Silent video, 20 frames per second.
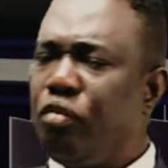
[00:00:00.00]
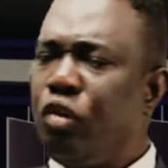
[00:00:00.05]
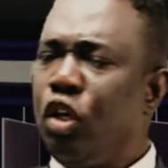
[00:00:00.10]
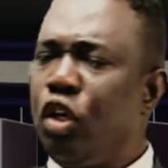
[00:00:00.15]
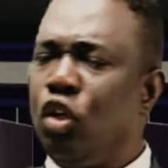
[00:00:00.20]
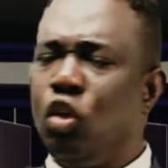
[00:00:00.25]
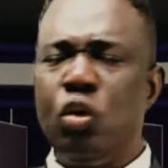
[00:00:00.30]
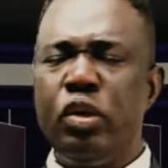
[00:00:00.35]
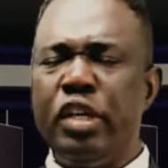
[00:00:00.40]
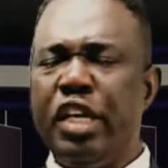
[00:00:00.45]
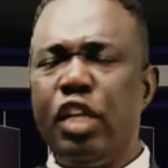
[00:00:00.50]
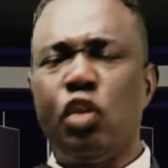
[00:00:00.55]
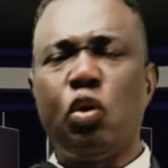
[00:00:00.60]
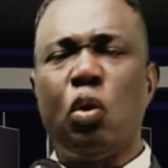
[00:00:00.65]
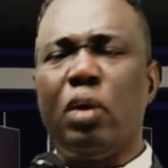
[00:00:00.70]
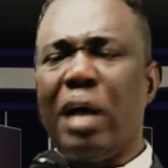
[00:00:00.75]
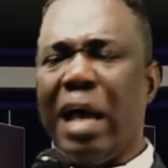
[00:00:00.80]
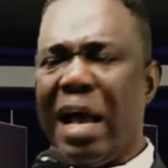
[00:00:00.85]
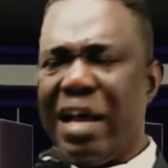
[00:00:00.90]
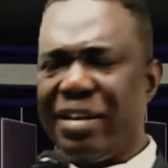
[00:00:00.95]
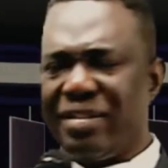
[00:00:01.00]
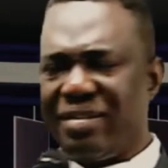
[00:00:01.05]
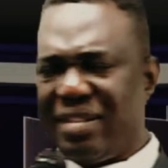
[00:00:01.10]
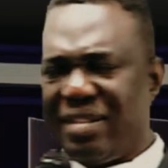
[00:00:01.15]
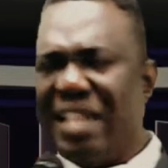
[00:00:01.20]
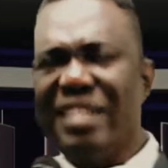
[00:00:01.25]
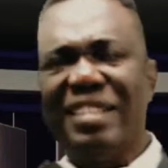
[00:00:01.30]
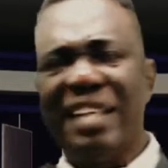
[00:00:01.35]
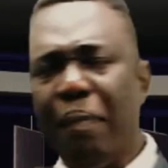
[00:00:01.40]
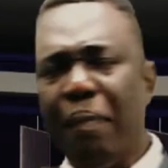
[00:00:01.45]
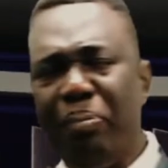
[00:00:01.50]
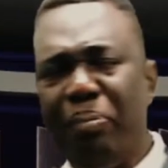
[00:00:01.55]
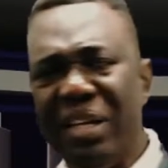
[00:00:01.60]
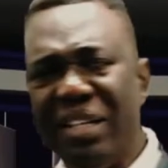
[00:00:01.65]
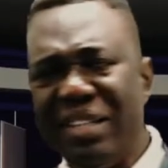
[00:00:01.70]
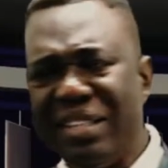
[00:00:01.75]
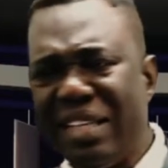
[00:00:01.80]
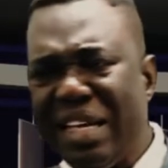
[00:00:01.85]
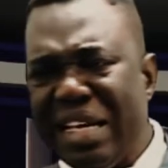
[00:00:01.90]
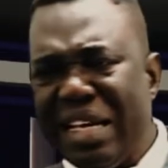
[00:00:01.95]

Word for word: you need to access that place